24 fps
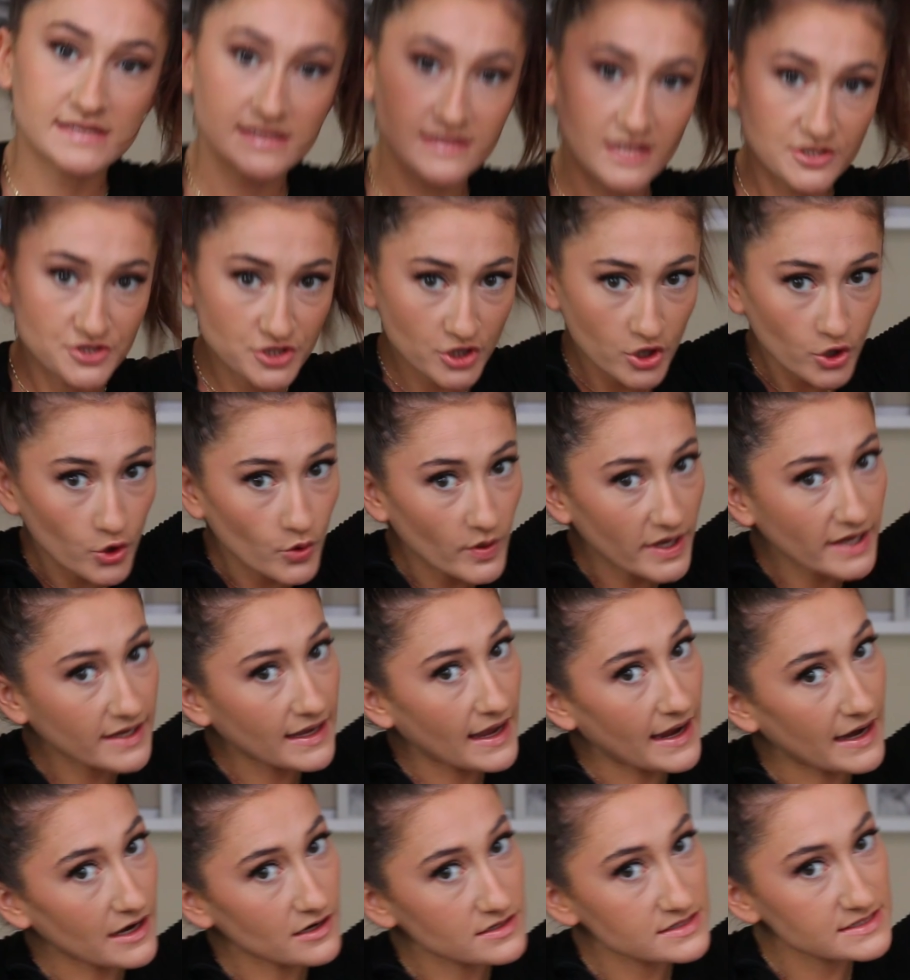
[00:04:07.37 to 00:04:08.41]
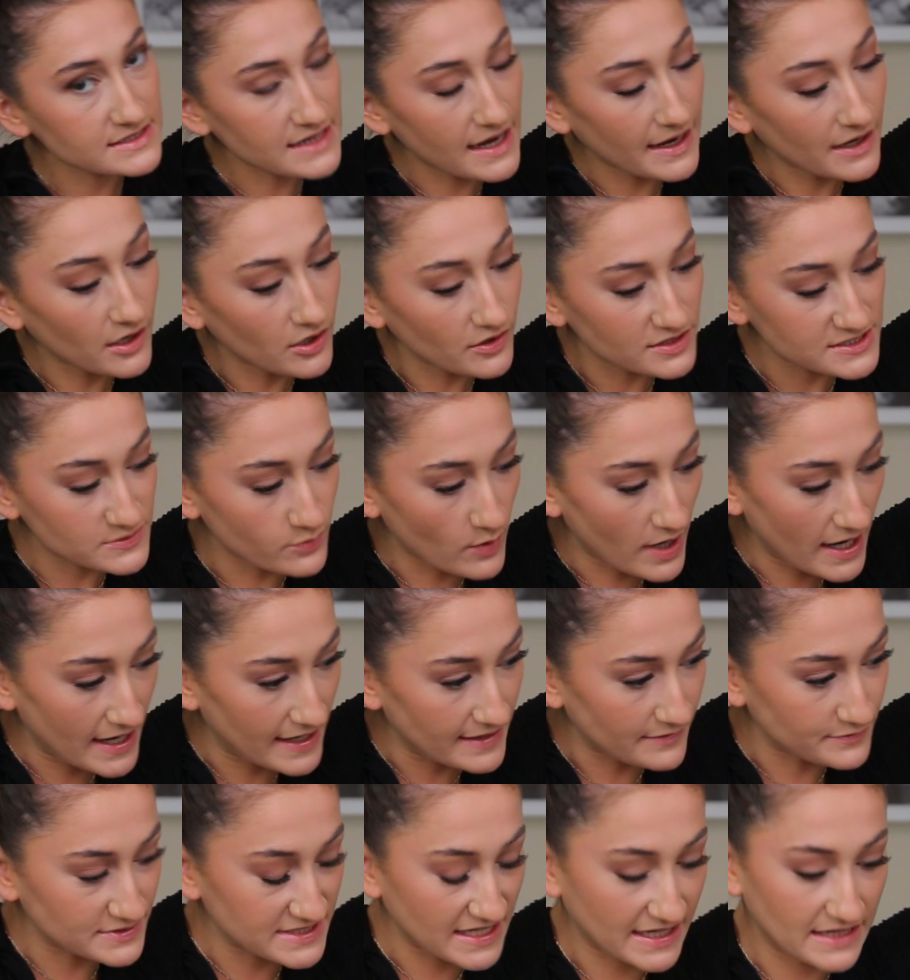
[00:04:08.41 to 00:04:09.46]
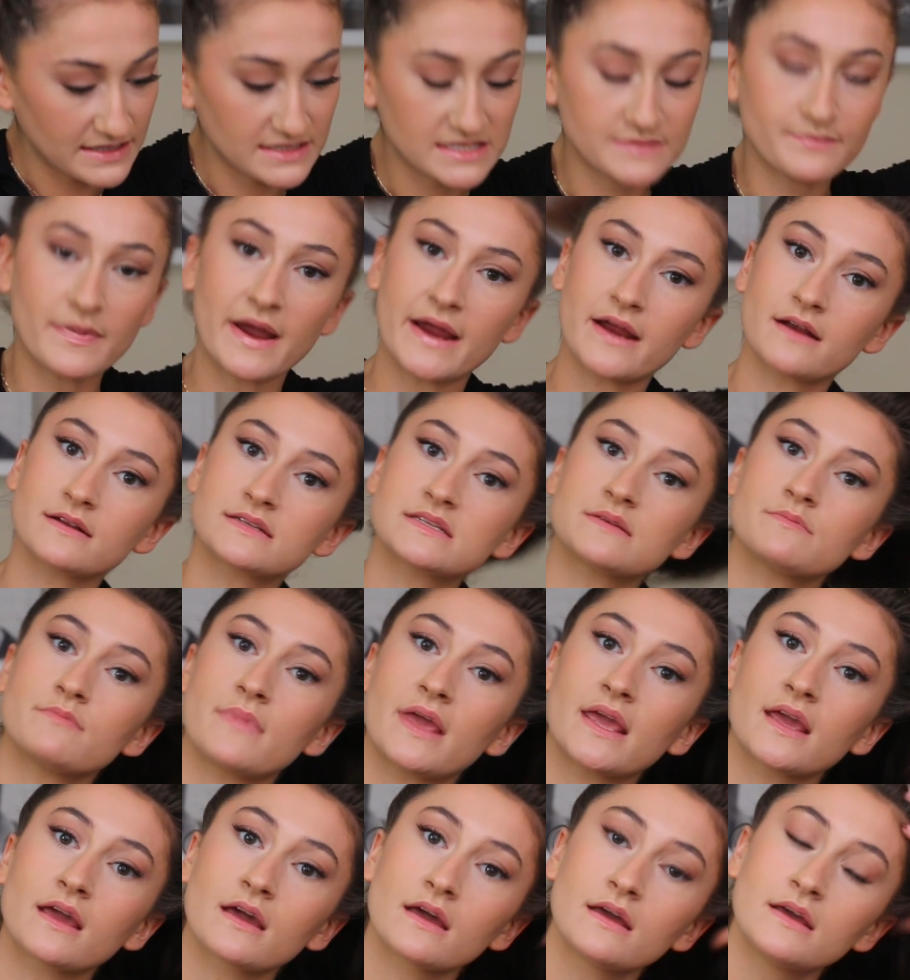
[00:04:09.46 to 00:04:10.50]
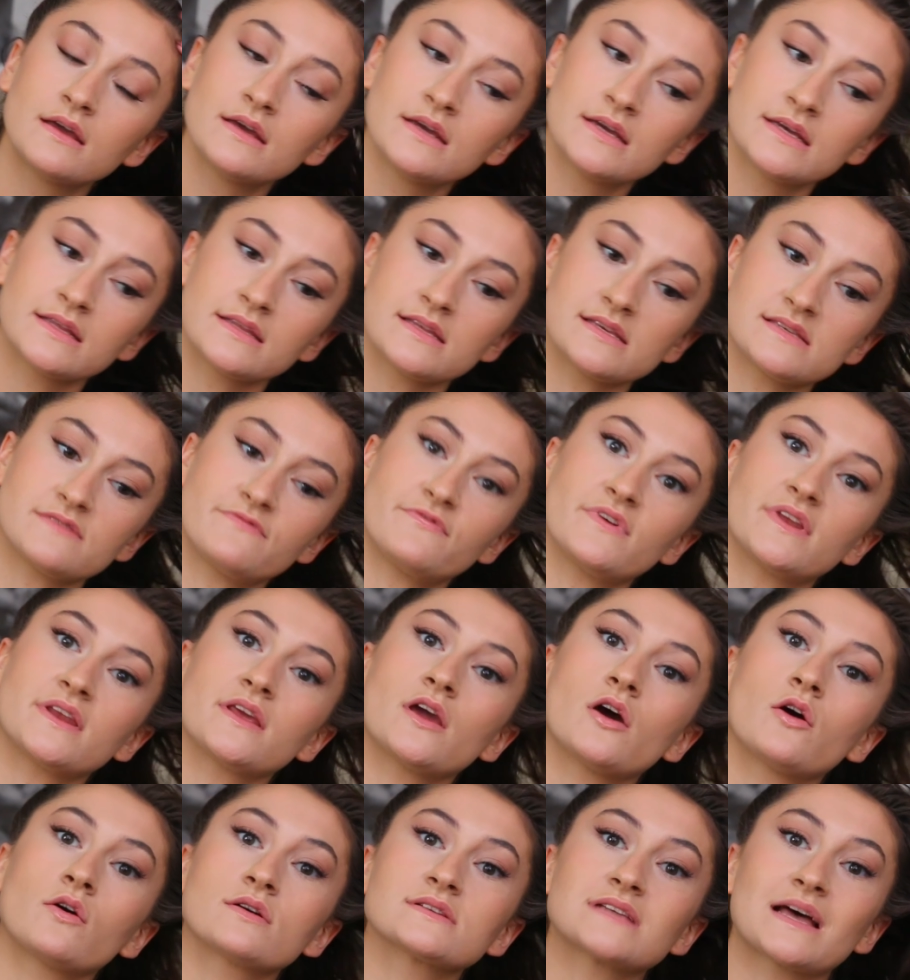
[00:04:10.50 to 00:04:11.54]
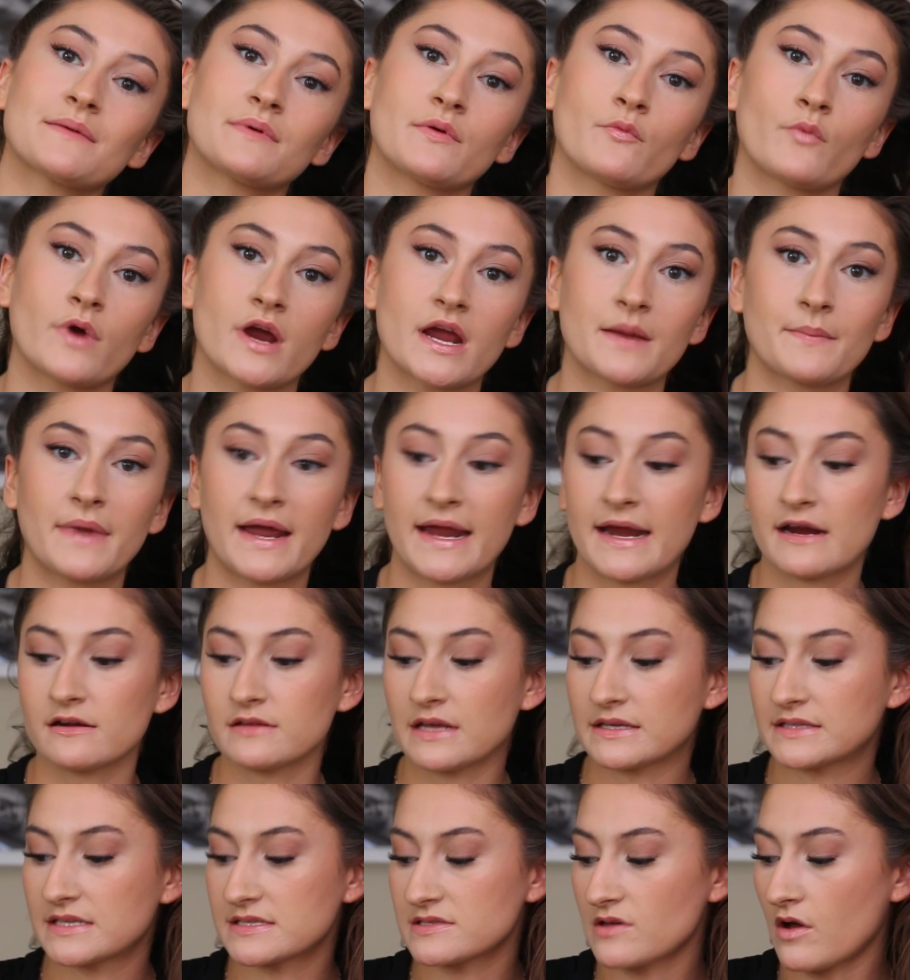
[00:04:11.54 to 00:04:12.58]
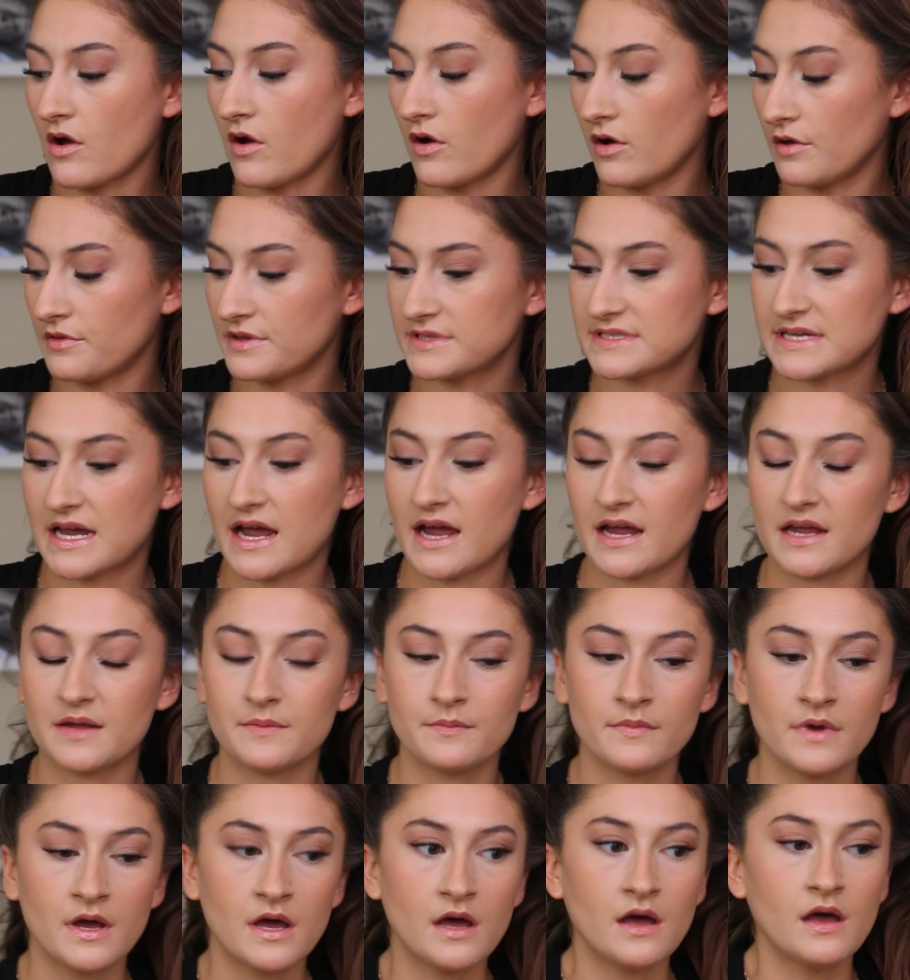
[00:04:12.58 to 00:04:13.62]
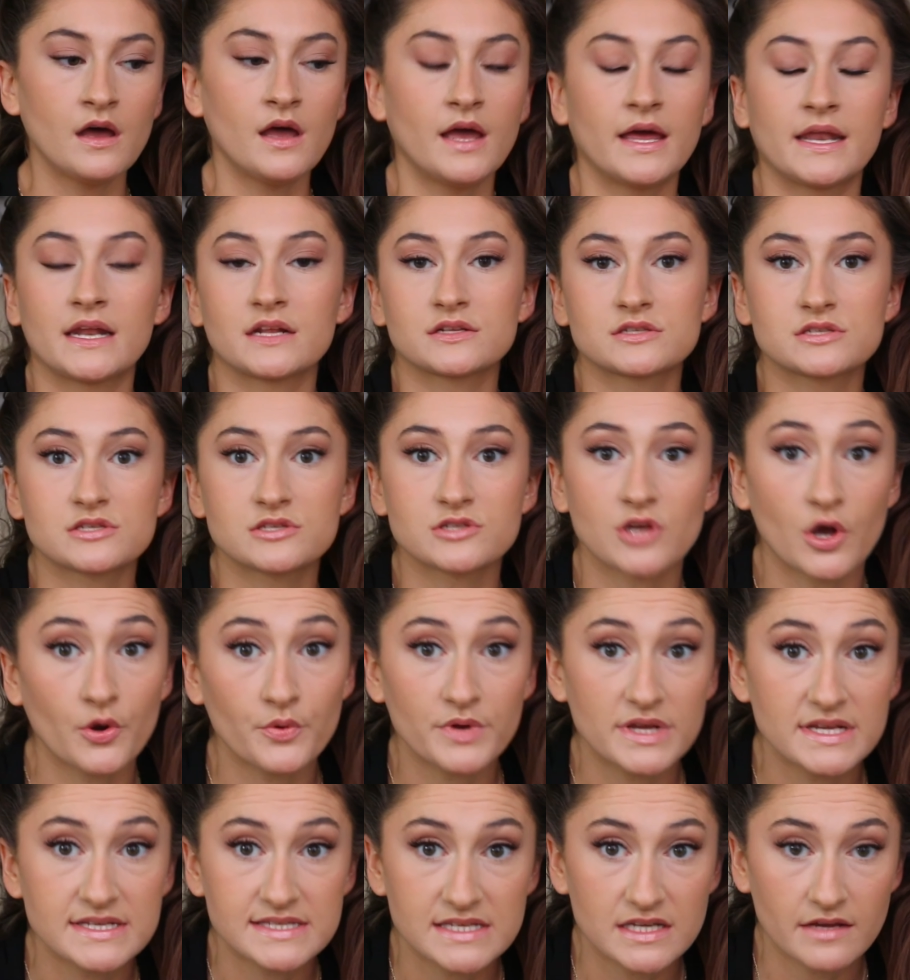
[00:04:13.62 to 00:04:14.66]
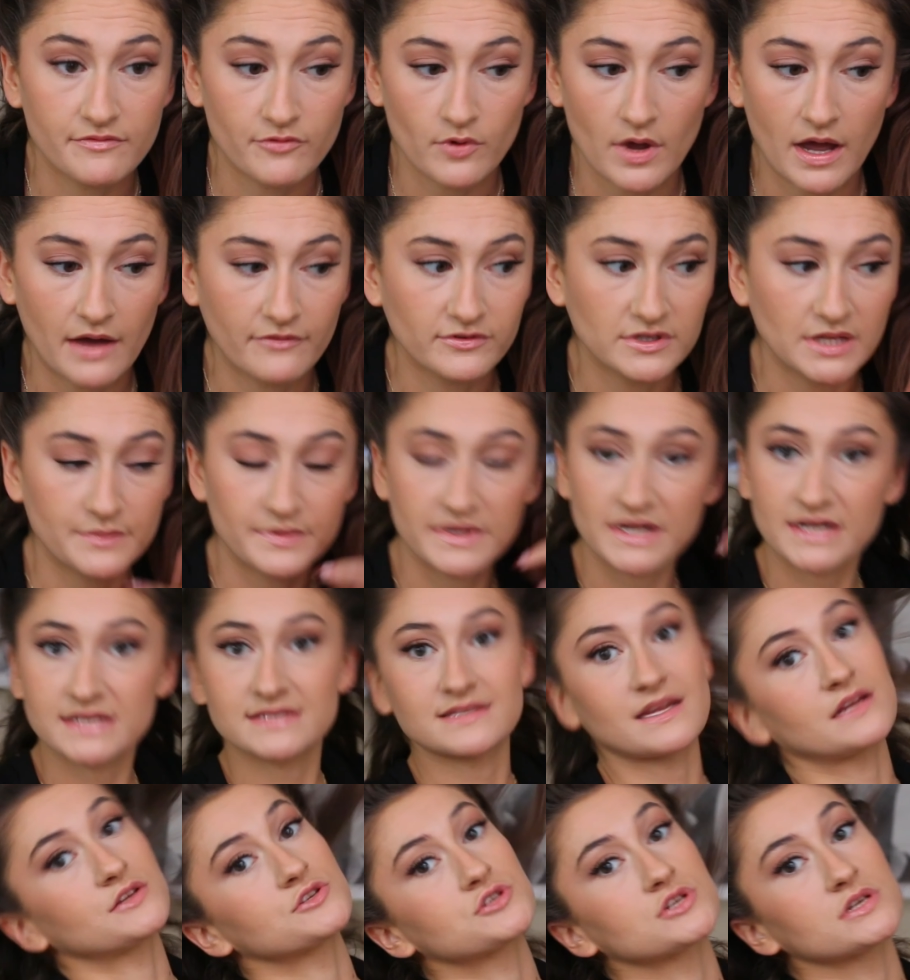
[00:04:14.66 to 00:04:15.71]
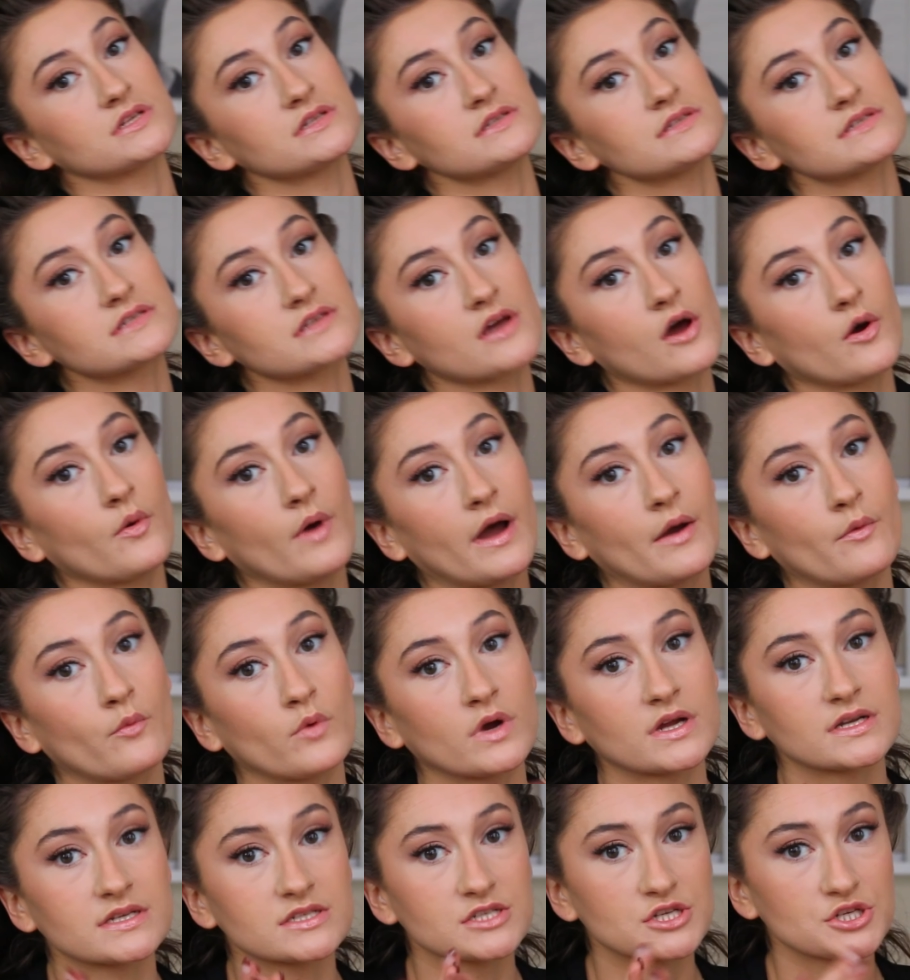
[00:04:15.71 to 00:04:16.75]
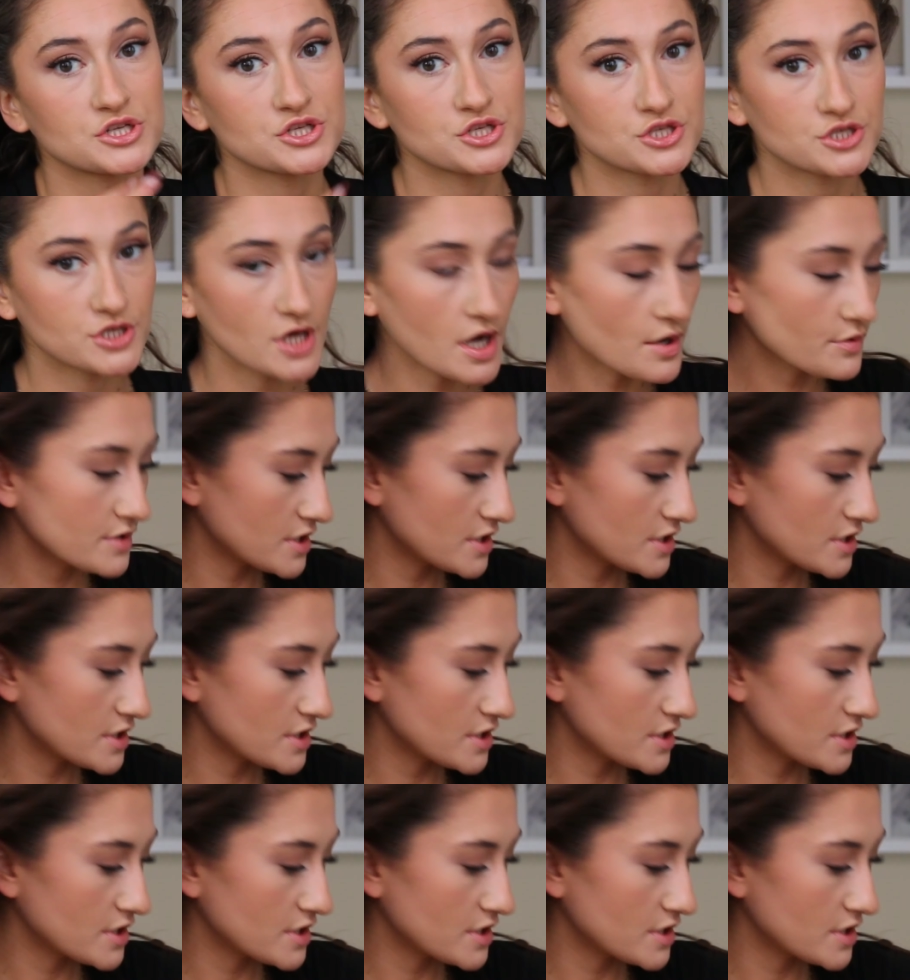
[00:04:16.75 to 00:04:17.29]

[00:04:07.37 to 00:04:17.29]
is such a quick hairstyle. That's why I was like inspired to make this video, because I've been wearing my hair like this all the time, and it's so easy if you have clip-in extensions, so I want to show